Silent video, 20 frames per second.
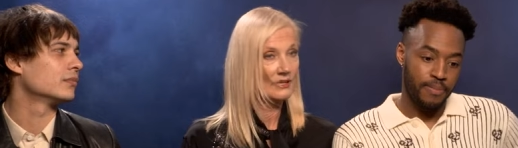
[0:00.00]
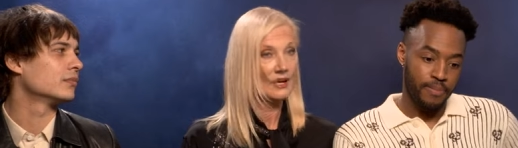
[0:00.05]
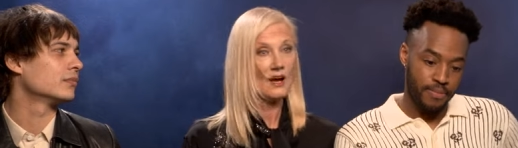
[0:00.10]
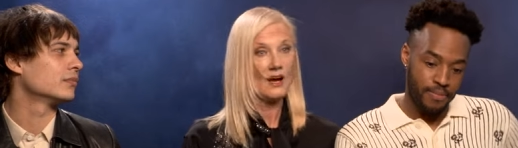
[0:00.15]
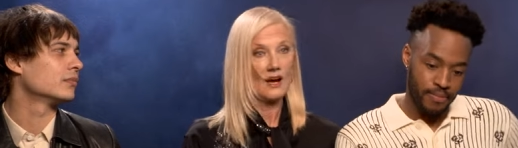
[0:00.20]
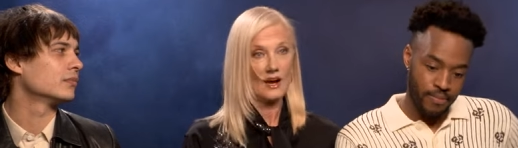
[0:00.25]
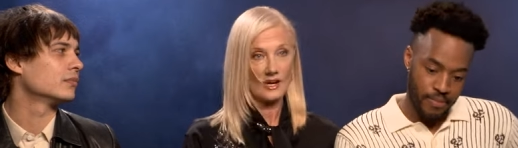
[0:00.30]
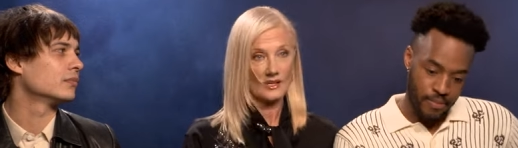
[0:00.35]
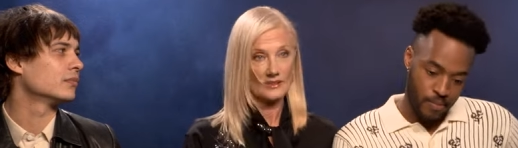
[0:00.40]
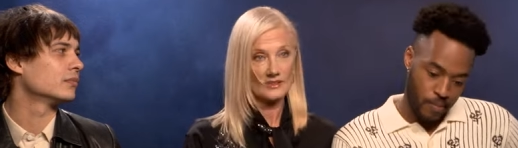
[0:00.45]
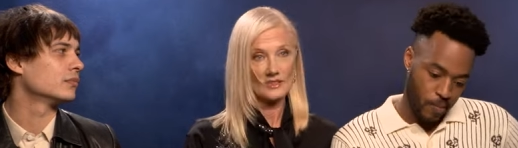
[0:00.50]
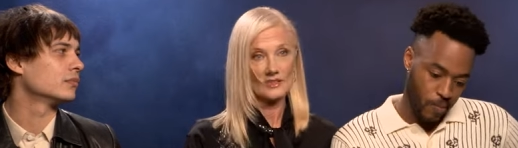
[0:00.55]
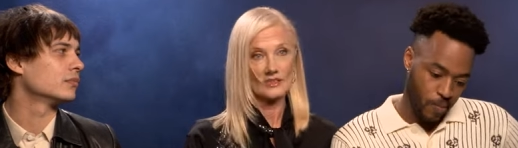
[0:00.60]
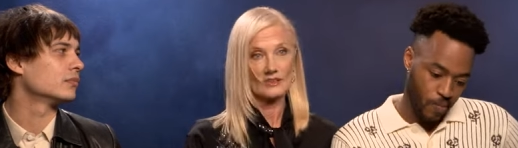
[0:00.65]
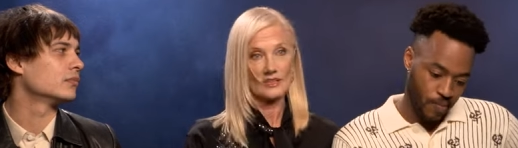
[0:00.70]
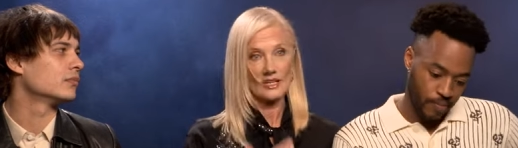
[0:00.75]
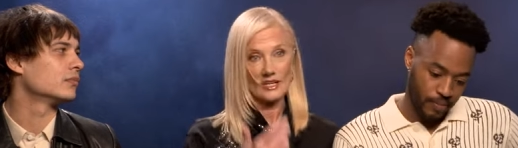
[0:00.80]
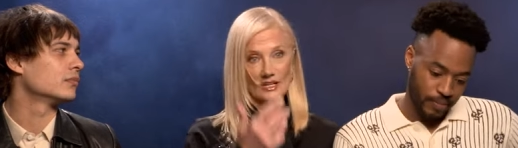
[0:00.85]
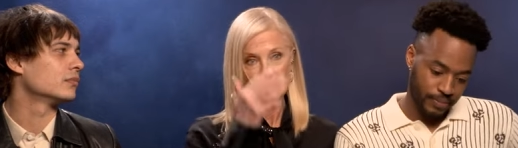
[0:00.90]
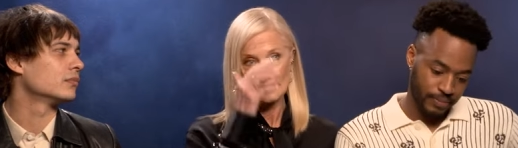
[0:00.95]
Speaker 1: mm. I think
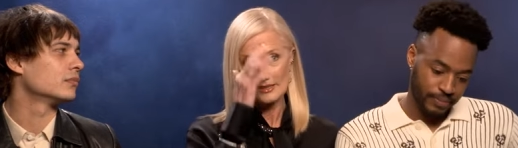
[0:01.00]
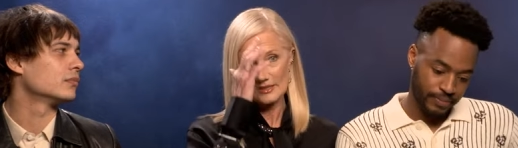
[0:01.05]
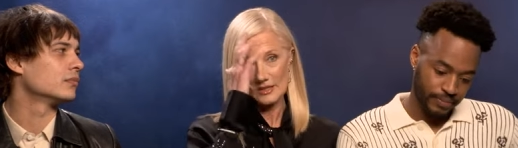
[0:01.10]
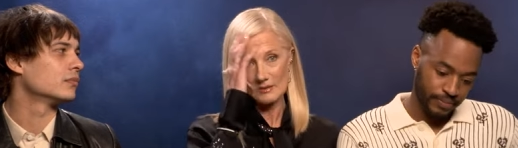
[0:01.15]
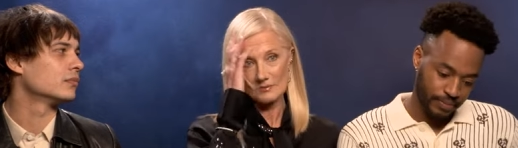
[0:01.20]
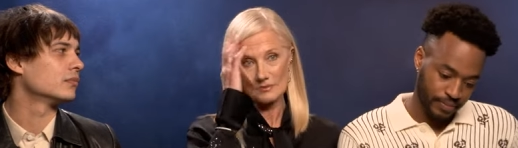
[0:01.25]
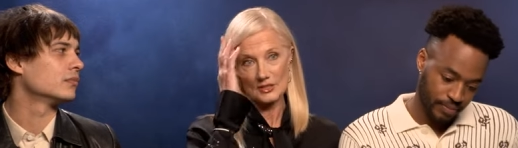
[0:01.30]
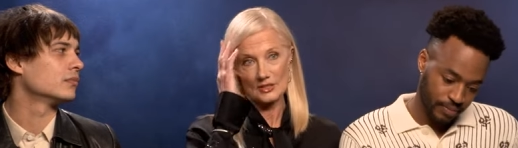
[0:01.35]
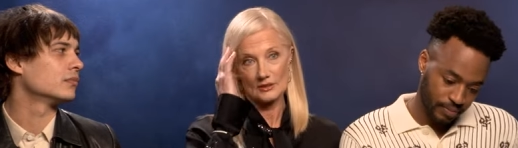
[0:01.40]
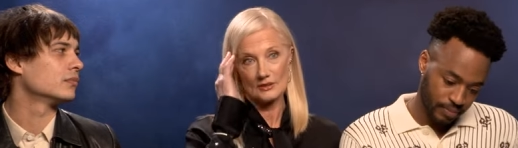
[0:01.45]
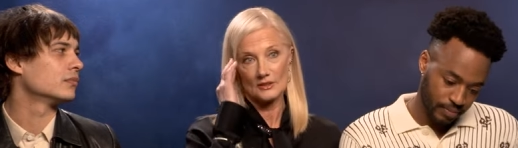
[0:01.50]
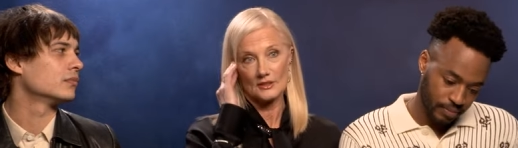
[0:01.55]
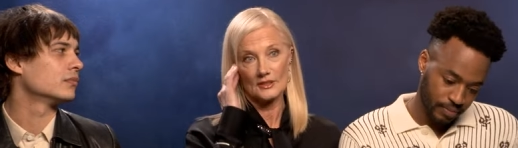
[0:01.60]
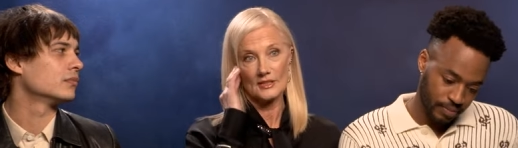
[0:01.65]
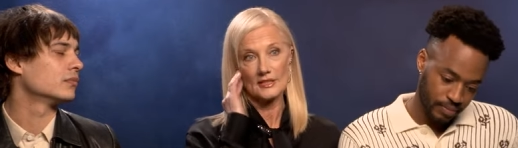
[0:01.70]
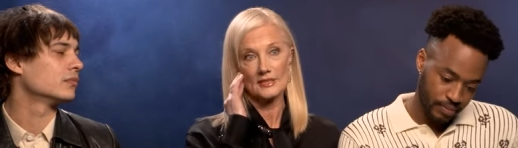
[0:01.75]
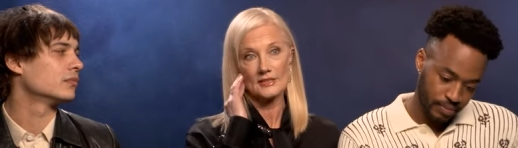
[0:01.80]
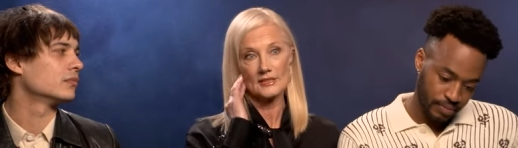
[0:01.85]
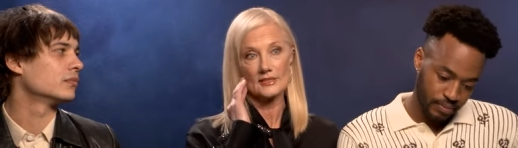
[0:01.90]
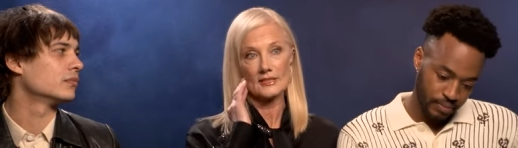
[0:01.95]
that is
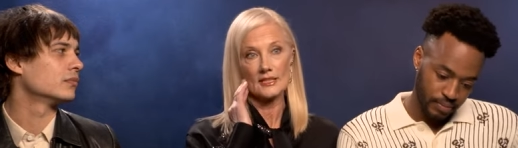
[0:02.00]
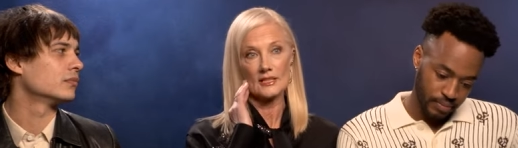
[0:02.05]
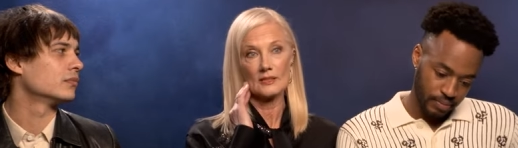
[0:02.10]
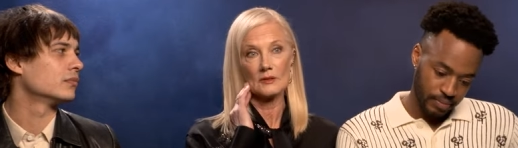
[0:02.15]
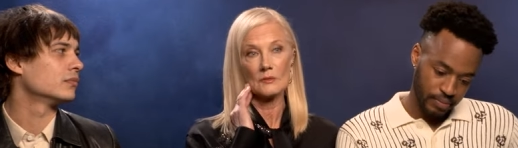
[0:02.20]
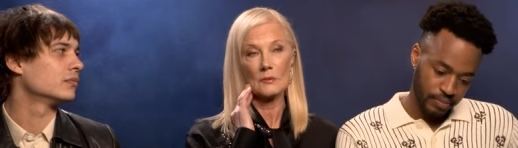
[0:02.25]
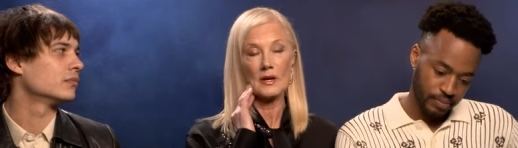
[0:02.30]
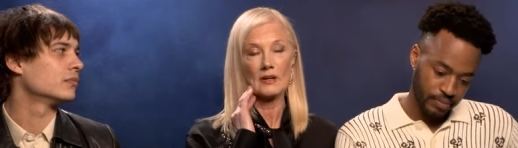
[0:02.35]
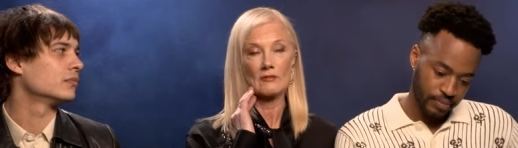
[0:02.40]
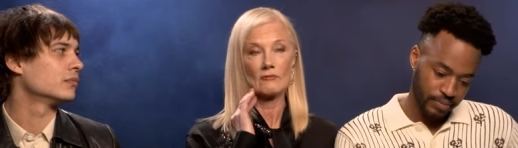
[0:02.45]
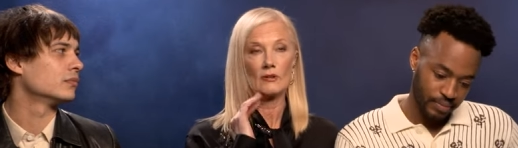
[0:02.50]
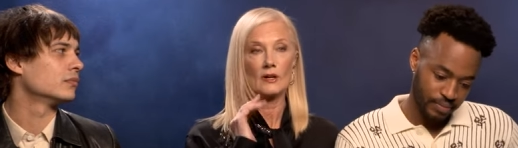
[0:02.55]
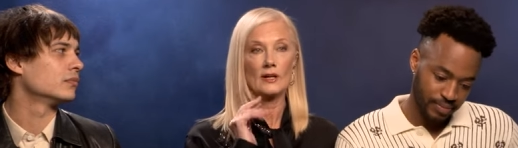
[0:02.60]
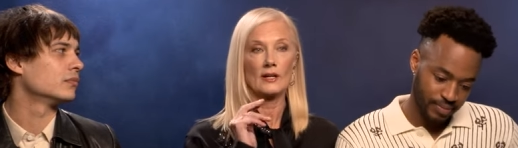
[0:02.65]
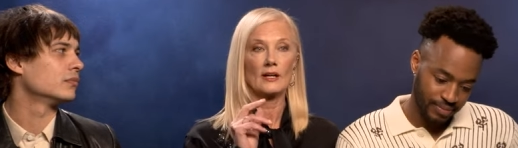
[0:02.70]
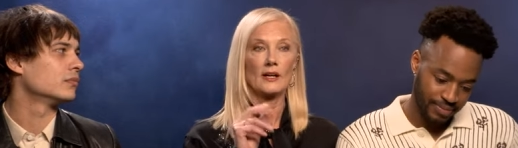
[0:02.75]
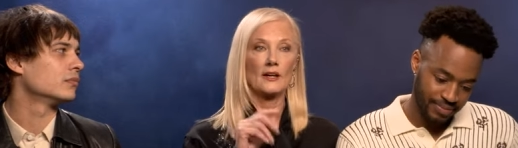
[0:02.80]
absolutely Sally Wainwright.